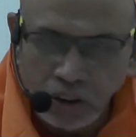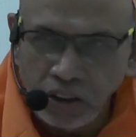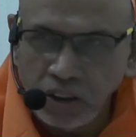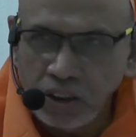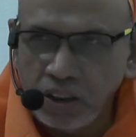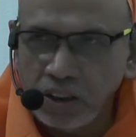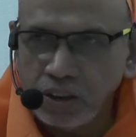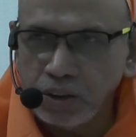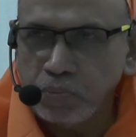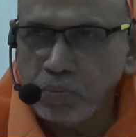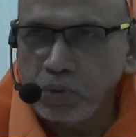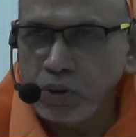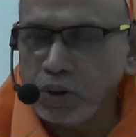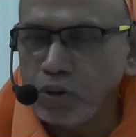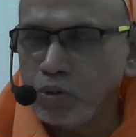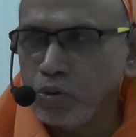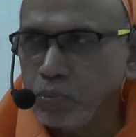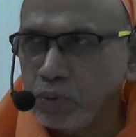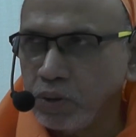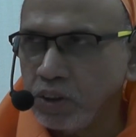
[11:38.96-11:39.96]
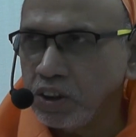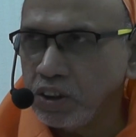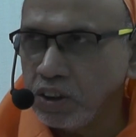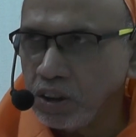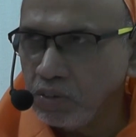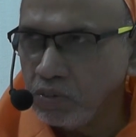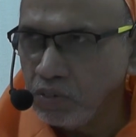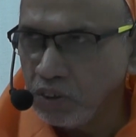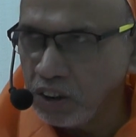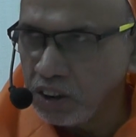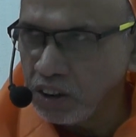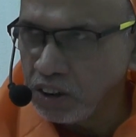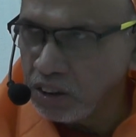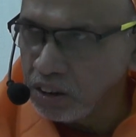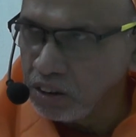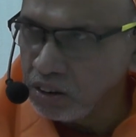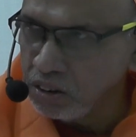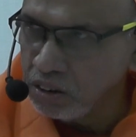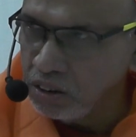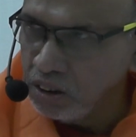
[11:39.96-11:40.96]
need a special Upadesha for it.
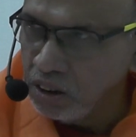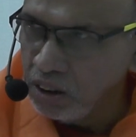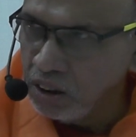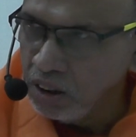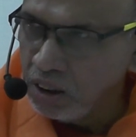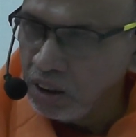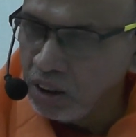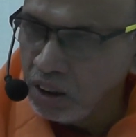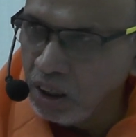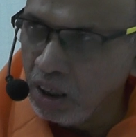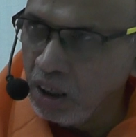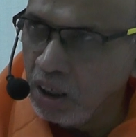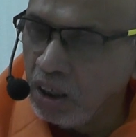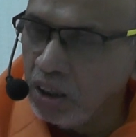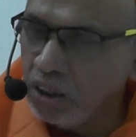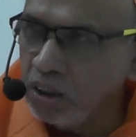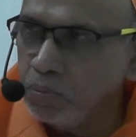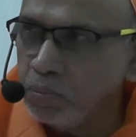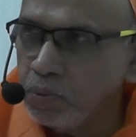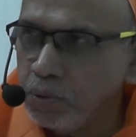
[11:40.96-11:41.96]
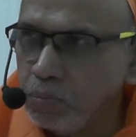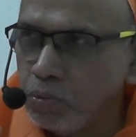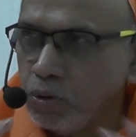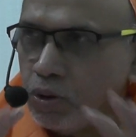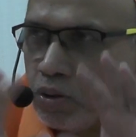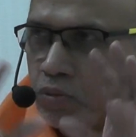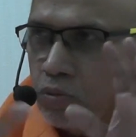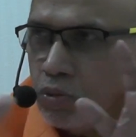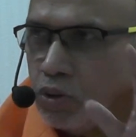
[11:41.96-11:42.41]
Call all the people and